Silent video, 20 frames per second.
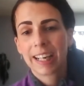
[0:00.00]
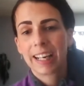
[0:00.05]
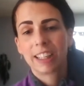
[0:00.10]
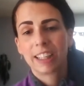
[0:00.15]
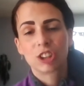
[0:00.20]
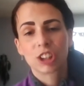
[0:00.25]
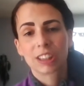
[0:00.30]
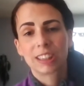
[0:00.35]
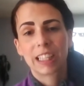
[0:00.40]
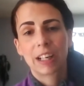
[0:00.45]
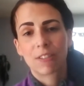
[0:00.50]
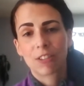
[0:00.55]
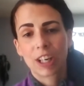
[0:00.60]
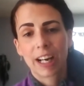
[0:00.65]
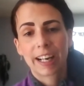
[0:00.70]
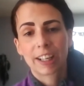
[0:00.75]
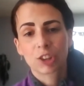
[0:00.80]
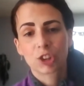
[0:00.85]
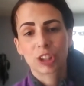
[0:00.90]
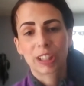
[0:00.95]
It just never
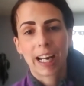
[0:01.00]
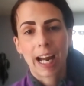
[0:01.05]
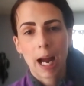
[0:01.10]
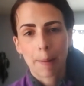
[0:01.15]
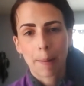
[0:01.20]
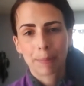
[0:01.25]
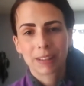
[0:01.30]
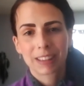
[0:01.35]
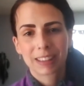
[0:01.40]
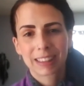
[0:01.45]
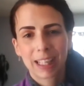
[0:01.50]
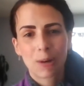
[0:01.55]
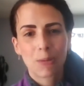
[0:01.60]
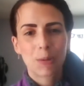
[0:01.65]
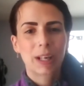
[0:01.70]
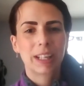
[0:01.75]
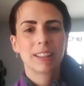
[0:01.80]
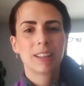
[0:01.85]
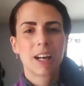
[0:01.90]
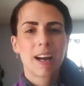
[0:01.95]
actually happens that
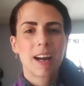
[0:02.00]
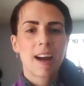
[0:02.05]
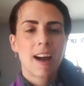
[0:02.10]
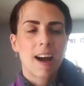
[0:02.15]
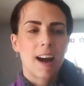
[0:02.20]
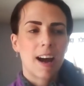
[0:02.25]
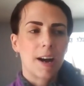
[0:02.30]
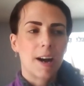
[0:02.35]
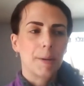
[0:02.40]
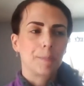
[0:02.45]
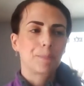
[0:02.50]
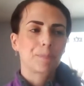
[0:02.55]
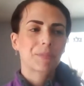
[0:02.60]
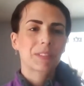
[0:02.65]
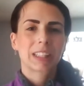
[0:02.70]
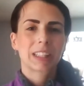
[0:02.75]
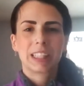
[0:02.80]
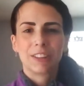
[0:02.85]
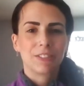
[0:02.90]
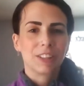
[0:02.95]
way.
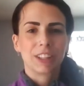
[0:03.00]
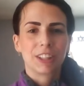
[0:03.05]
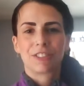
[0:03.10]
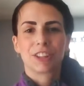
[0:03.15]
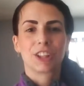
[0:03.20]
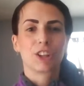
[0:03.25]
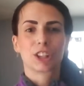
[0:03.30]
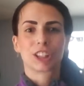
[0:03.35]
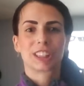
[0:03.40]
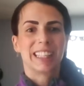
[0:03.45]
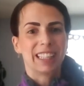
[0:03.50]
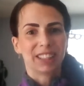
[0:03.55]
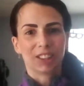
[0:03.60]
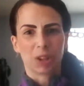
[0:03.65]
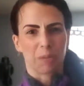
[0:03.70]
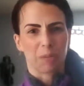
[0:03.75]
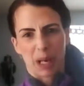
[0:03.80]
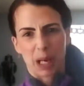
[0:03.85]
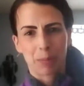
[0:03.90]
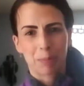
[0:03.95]
Even if it looks nice
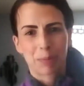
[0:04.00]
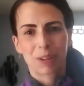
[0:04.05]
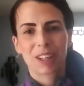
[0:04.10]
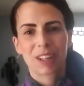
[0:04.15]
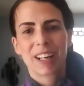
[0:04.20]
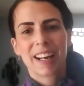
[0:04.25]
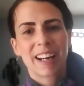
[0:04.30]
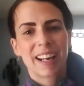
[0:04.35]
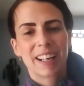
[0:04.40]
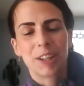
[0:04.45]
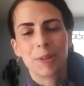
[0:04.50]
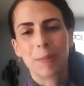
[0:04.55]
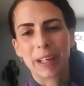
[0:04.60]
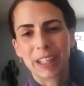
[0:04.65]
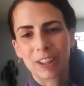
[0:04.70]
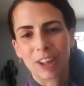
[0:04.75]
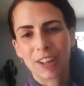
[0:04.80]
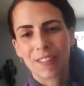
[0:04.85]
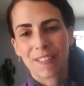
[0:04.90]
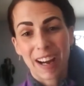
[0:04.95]
on paper, you might
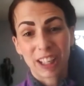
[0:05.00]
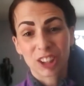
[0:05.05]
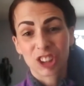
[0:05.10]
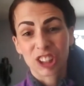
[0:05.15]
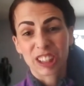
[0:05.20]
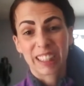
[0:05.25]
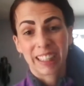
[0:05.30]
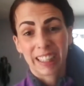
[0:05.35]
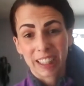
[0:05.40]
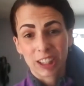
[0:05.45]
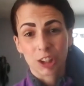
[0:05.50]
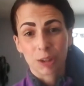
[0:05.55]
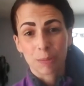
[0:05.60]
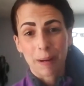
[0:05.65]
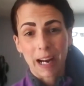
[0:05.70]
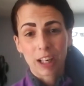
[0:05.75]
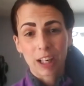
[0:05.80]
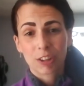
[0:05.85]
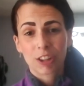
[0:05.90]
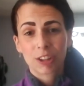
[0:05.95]
not have actually hit your
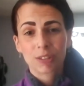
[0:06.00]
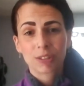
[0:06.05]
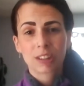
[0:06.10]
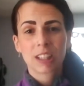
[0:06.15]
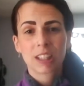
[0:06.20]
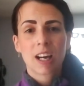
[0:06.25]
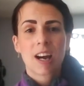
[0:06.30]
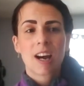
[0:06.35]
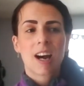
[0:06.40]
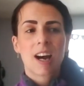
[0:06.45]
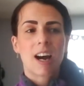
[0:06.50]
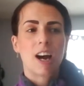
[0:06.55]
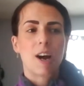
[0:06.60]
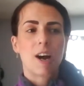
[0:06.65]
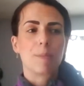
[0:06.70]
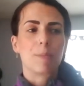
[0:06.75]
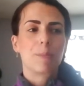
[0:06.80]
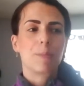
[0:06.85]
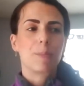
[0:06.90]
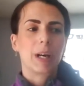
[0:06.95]
macros,
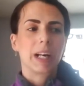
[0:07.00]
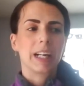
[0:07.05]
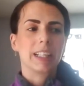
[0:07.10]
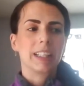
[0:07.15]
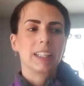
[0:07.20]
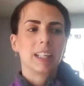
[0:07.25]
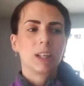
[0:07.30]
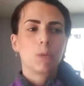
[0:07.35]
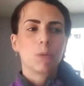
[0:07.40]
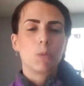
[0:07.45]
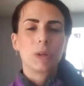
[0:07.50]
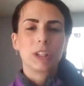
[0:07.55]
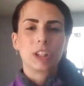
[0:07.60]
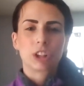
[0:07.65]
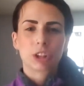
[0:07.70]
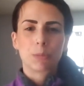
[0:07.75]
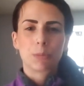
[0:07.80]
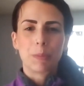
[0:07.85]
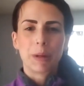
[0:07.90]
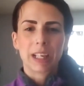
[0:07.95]
but we
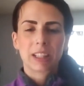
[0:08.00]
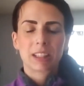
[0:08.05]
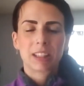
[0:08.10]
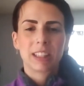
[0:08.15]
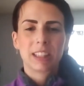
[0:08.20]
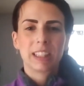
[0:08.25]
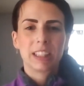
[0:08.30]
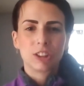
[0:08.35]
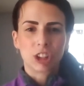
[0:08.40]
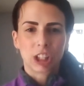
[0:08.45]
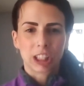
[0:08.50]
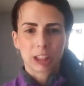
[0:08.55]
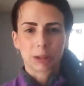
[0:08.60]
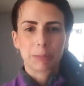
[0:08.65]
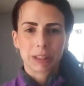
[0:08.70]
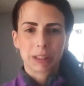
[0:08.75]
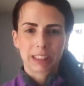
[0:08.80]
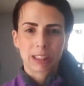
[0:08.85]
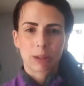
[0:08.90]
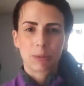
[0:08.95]
just make the
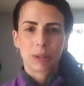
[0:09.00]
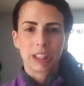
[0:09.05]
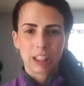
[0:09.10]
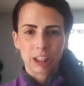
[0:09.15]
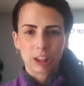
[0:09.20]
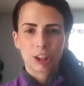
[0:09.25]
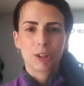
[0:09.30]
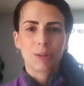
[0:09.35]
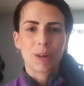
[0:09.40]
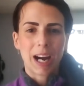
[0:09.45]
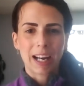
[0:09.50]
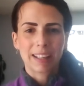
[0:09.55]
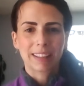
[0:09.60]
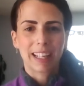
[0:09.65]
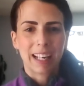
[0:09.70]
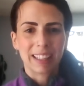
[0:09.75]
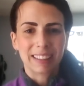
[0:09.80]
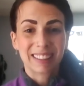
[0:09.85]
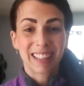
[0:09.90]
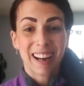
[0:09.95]
adjustments that we need to at
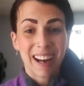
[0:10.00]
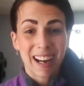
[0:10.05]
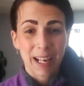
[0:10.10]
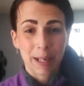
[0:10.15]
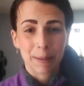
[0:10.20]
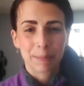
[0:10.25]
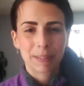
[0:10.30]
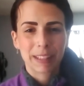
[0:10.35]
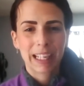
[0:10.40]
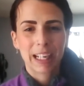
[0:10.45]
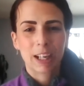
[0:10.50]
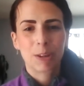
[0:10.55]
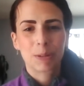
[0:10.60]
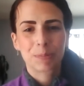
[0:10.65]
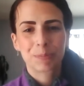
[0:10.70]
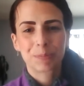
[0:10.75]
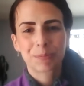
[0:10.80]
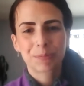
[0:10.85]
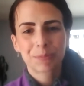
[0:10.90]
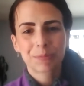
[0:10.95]
that time.
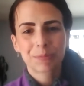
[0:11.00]
Now,